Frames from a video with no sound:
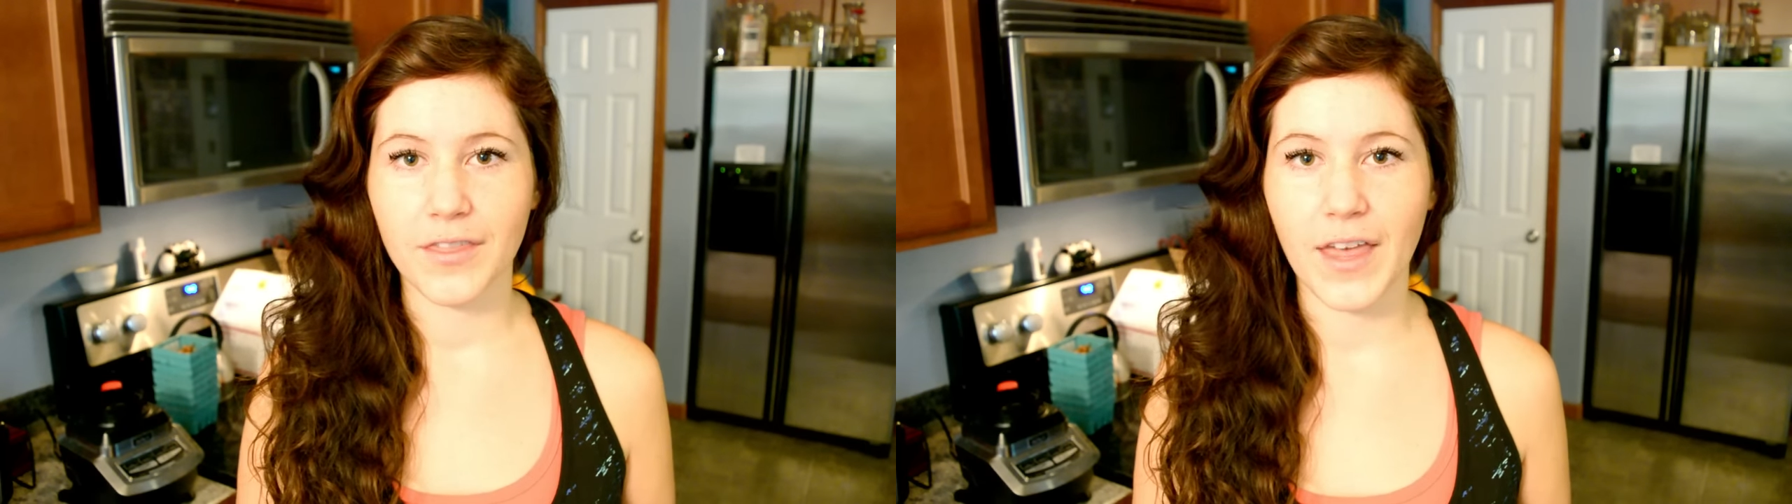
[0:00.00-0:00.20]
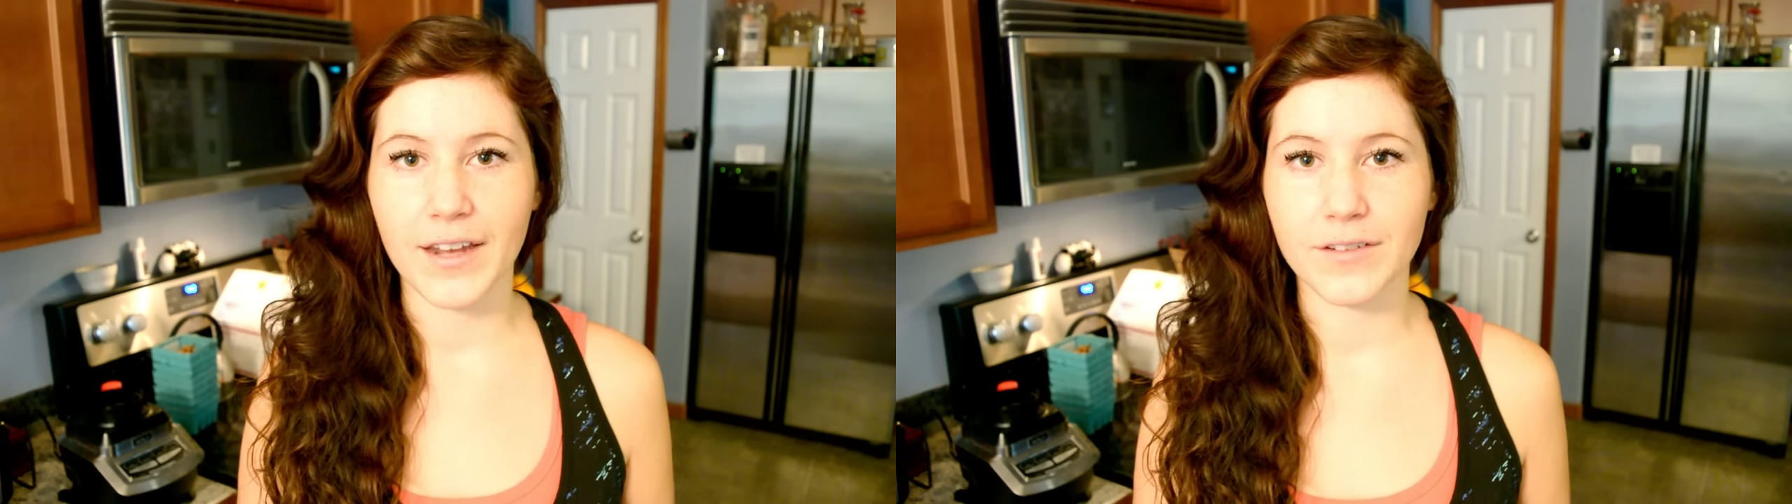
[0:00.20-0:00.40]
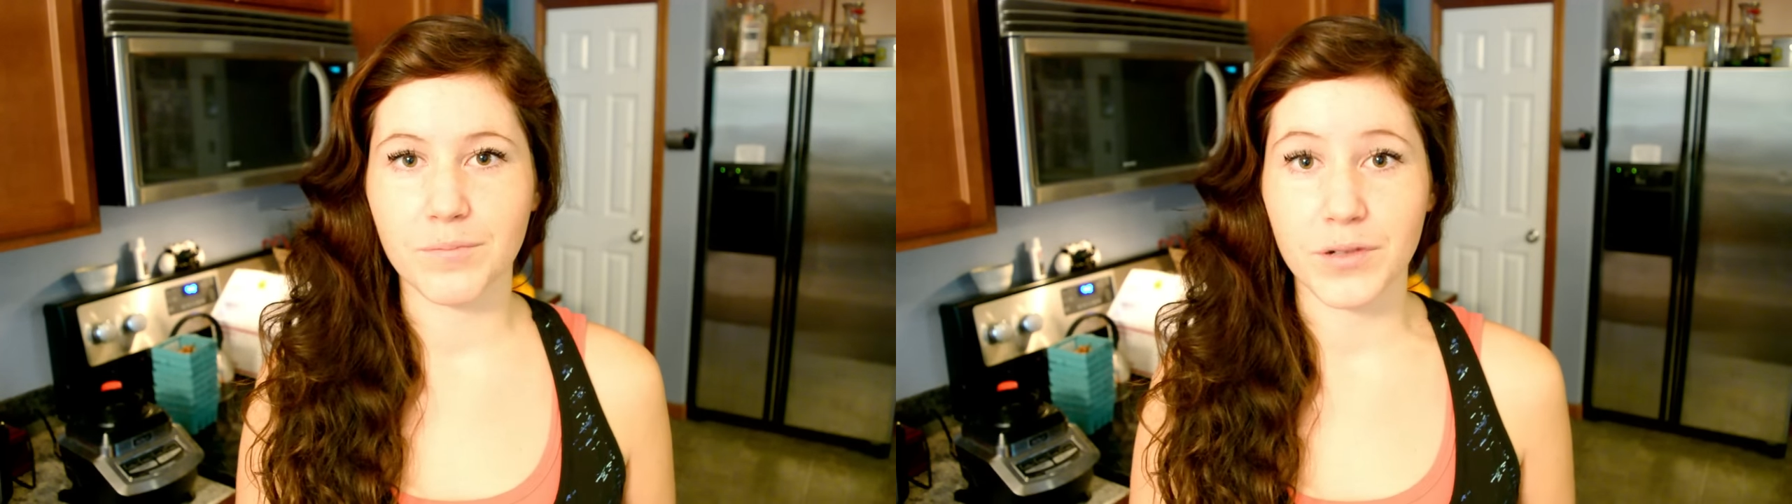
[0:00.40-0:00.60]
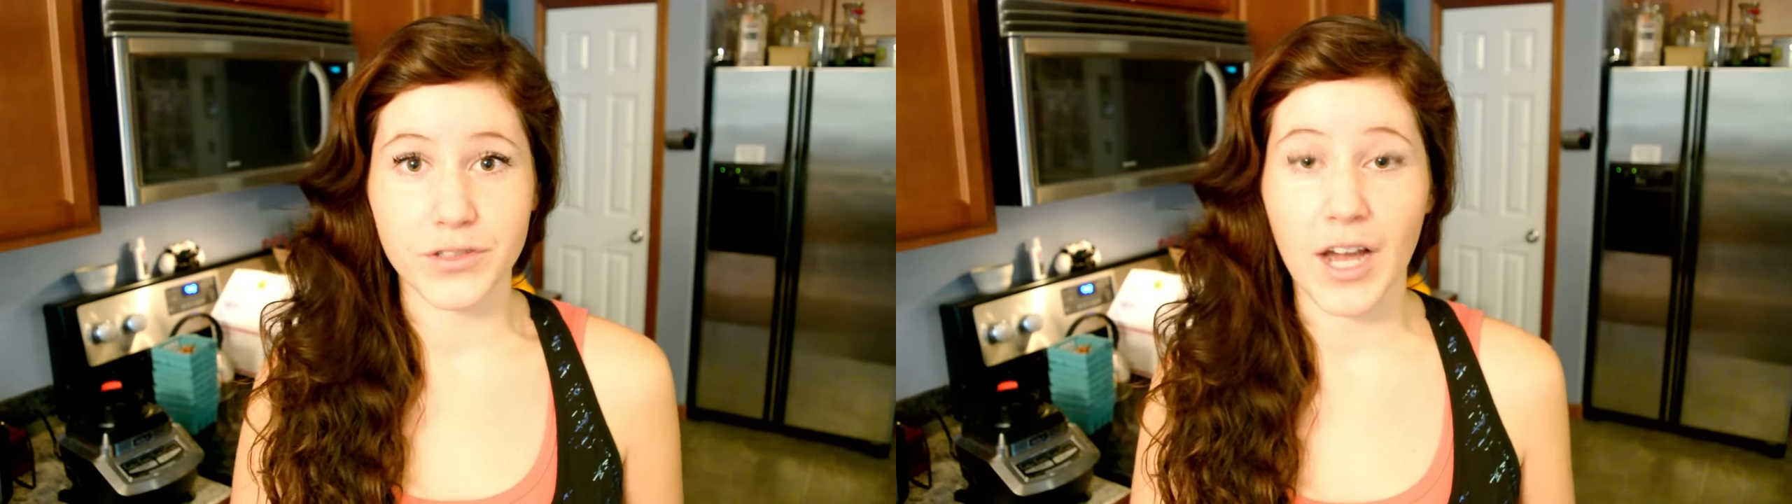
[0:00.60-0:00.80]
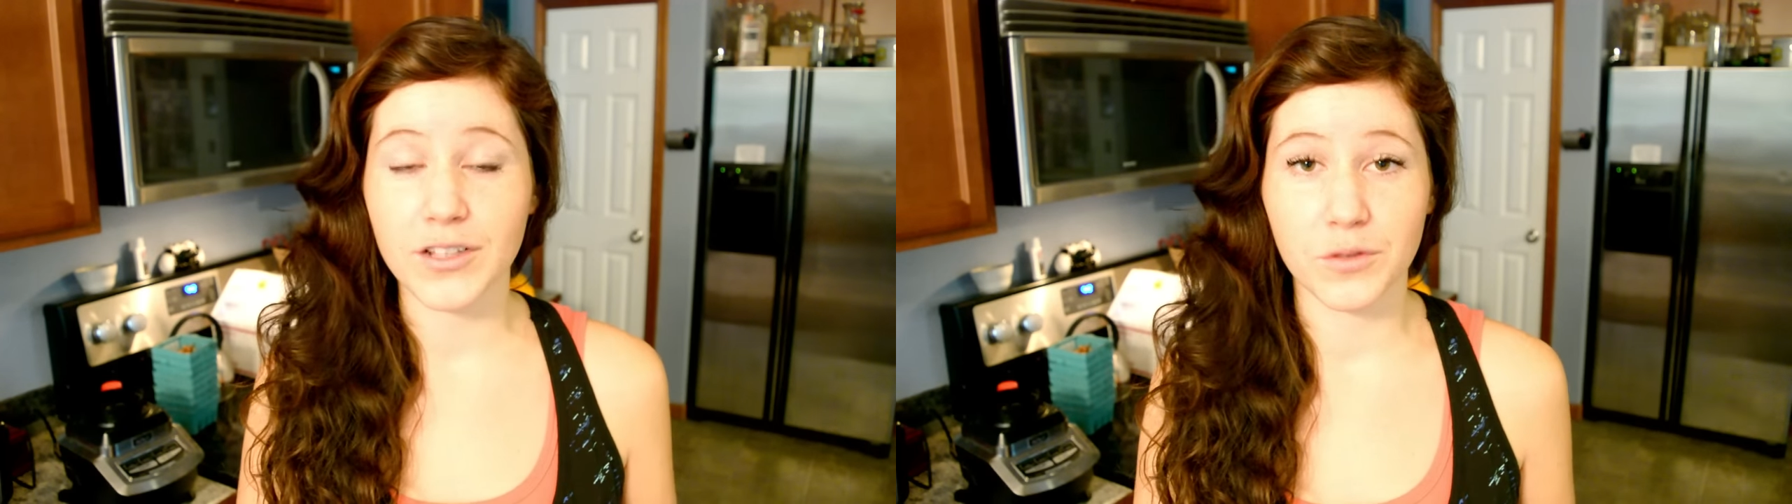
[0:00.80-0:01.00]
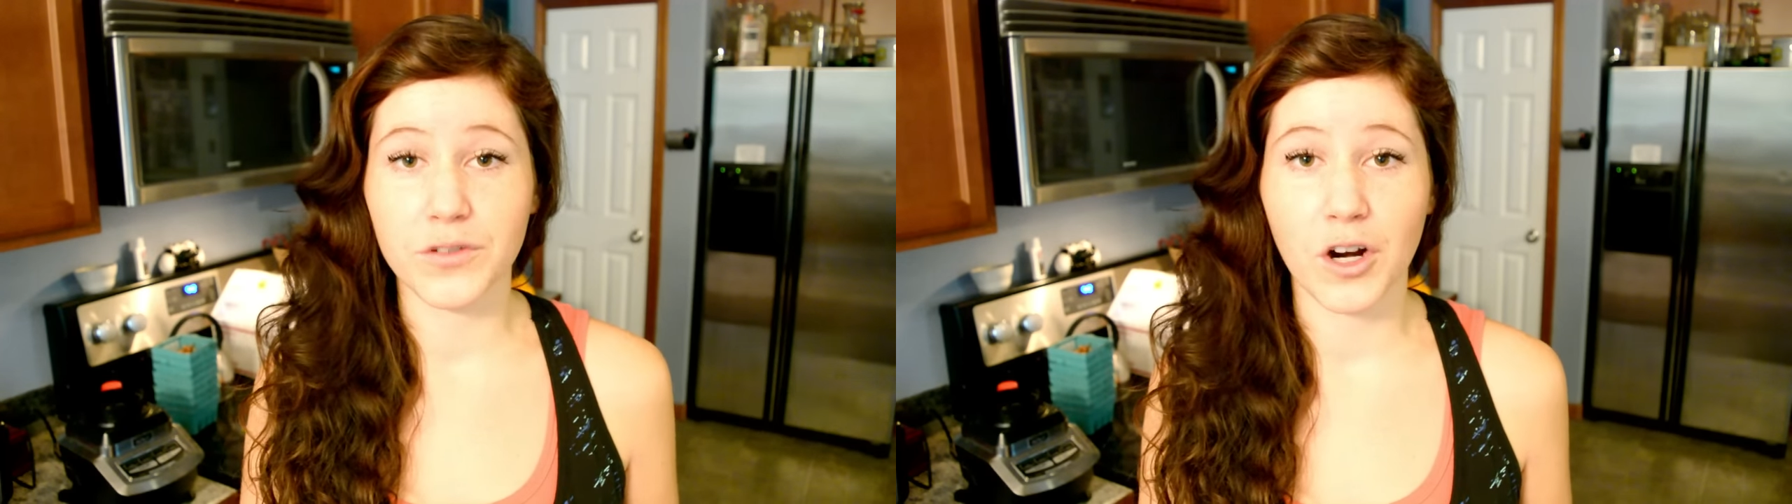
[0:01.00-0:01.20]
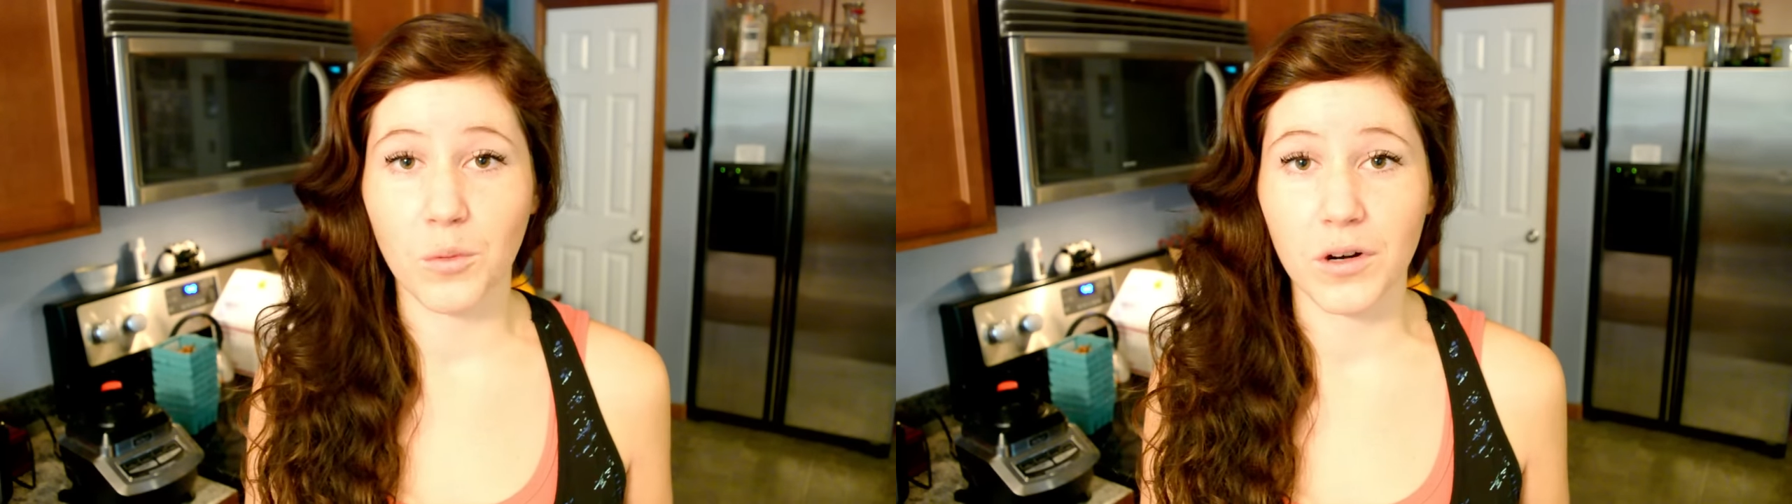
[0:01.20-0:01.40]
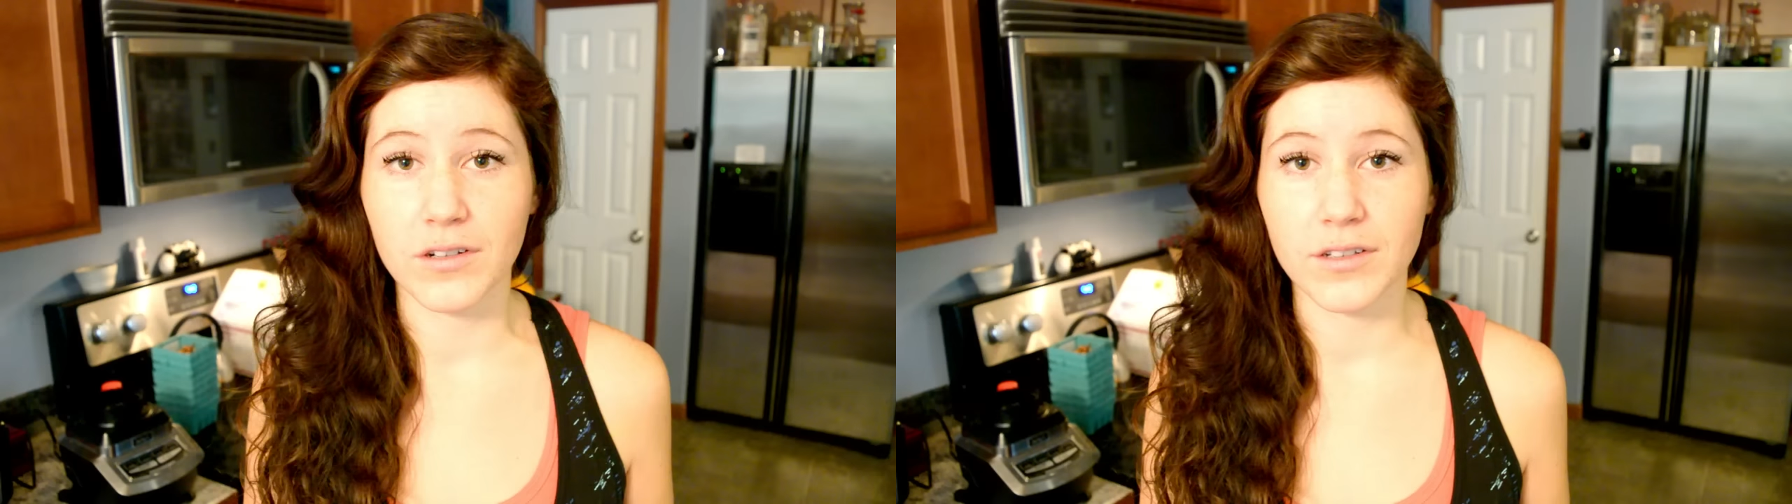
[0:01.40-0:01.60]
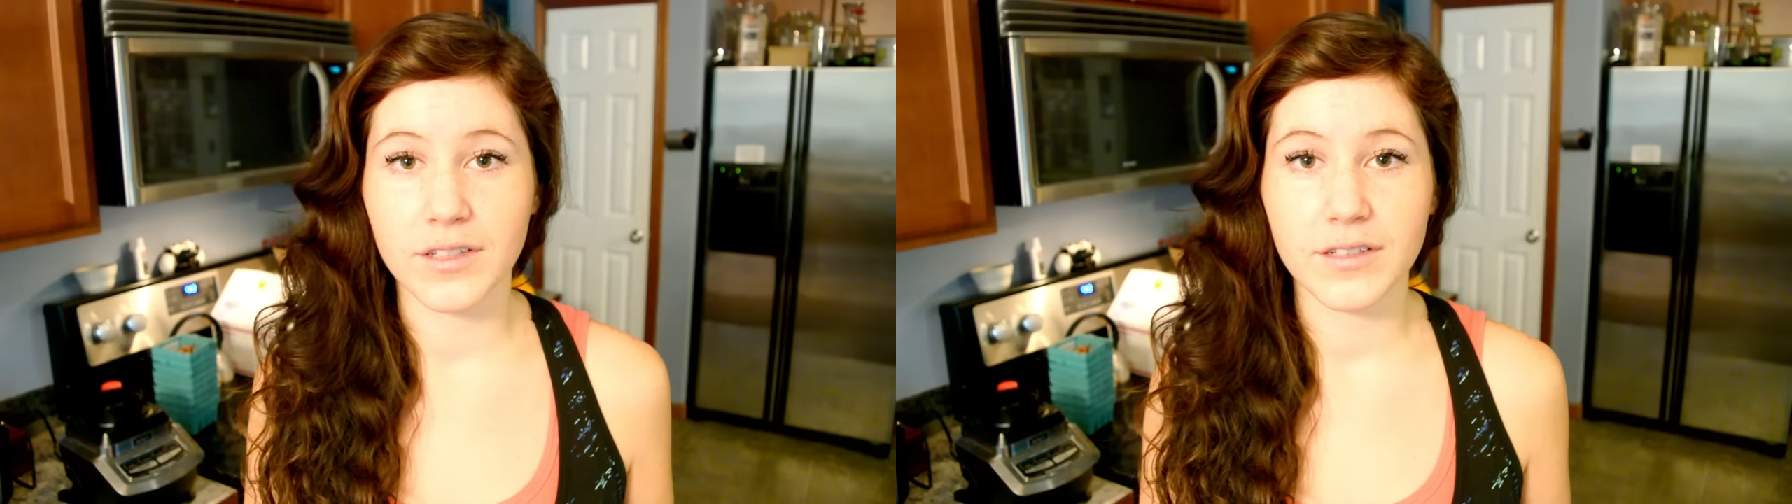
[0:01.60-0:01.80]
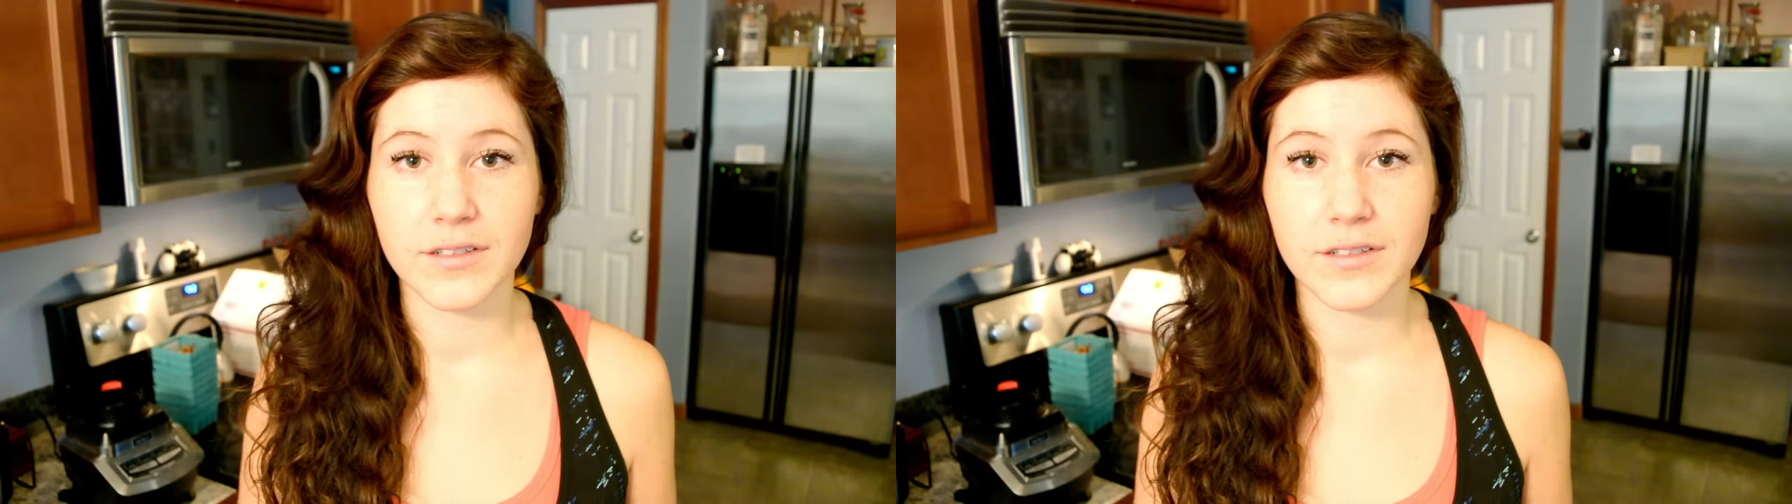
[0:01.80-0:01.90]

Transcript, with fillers: that presides over our world.